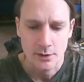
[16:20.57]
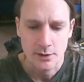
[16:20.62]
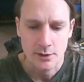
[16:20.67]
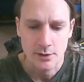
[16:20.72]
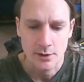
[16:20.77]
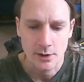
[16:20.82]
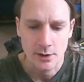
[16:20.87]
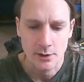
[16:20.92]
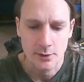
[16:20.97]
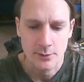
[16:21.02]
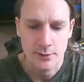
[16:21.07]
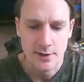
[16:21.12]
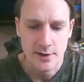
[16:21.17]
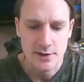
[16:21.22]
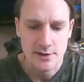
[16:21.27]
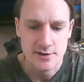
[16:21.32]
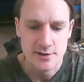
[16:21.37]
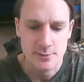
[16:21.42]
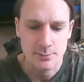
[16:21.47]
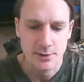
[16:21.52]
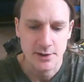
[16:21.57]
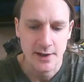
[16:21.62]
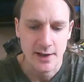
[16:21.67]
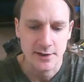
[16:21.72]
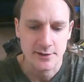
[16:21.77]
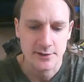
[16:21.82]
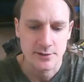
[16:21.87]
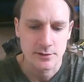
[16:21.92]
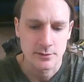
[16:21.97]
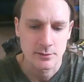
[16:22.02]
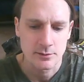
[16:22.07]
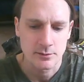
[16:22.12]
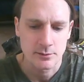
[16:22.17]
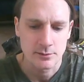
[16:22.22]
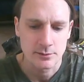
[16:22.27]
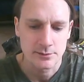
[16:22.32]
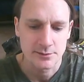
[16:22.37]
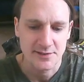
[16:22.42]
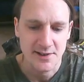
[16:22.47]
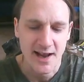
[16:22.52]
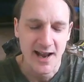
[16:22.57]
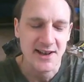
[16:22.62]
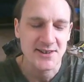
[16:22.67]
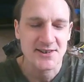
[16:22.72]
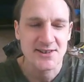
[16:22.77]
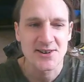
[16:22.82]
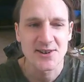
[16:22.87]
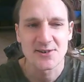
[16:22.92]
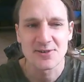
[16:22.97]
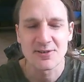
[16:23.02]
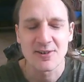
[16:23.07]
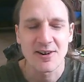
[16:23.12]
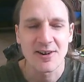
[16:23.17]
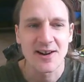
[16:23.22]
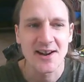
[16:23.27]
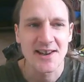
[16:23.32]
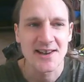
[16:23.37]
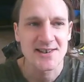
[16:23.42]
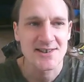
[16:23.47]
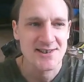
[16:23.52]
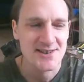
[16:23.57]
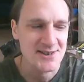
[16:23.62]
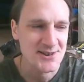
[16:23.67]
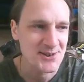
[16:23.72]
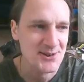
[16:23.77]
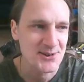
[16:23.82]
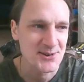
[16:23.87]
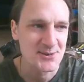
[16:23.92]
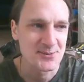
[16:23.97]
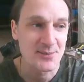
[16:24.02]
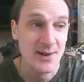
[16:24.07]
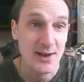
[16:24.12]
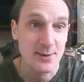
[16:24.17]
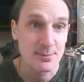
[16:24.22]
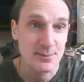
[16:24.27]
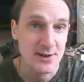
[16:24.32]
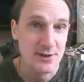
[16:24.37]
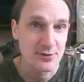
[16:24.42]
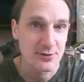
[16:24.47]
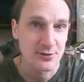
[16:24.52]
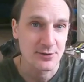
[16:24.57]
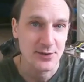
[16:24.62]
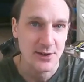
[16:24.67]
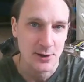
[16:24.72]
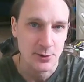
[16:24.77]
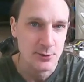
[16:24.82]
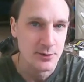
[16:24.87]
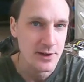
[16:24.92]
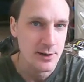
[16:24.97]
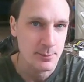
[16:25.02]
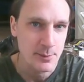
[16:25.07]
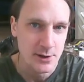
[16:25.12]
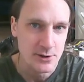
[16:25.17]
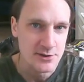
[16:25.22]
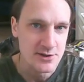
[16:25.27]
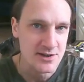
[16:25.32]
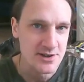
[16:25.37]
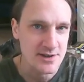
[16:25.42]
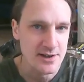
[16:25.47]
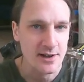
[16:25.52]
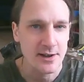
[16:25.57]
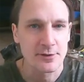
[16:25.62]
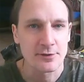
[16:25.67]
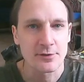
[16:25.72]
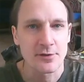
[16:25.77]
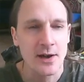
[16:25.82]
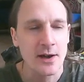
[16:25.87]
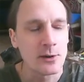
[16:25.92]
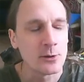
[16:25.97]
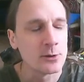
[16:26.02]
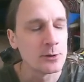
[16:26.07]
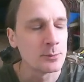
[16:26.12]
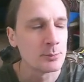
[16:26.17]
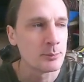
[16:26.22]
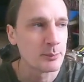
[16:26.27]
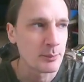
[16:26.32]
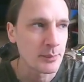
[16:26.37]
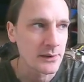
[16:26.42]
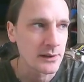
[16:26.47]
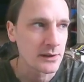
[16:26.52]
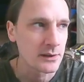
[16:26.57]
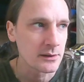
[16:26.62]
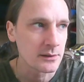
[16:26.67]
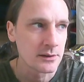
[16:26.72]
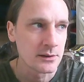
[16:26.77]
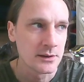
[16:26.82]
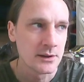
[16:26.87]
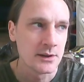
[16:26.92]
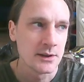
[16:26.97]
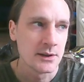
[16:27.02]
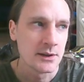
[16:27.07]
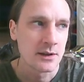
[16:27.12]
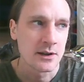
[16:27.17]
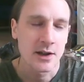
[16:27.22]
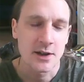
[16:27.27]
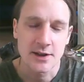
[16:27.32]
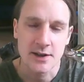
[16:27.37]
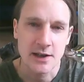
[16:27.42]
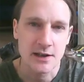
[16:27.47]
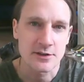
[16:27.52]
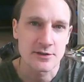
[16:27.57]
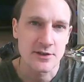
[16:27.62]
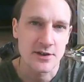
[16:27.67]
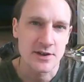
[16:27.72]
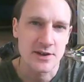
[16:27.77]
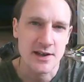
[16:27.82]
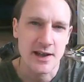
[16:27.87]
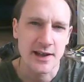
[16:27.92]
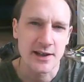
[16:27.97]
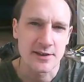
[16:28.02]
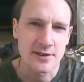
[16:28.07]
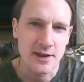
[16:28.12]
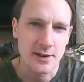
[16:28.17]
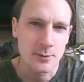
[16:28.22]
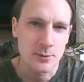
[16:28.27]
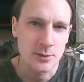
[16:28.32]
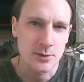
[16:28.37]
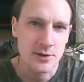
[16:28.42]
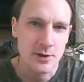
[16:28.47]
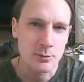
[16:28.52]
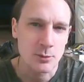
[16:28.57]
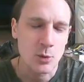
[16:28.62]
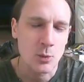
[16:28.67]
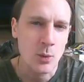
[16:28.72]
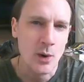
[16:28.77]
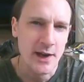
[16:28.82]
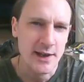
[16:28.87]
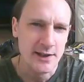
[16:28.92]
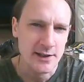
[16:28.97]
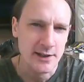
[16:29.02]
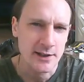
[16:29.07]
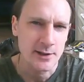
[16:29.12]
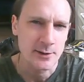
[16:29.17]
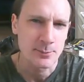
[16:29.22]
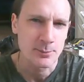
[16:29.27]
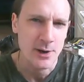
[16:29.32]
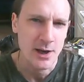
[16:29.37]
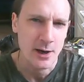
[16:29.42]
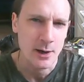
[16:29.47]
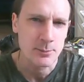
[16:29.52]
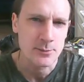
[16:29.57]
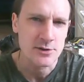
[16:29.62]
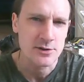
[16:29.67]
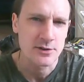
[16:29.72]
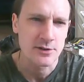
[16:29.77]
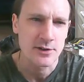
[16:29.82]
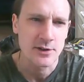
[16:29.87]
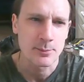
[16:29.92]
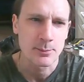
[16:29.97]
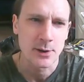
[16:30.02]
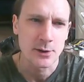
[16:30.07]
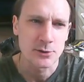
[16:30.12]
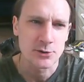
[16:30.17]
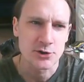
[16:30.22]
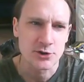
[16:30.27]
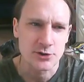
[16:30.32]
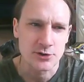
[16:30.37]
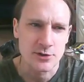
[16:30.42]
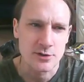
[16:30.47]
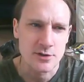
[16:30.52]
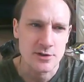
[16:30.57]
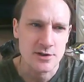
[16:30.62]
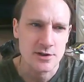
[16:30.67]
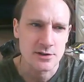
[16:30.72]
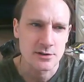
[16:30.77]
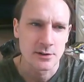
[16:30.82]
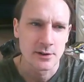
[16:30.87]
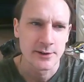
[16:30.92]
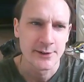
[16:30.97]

you know, they simply had no right to make me feel the emotions that I felt, but at the end of the day, they were waking me up to the emotions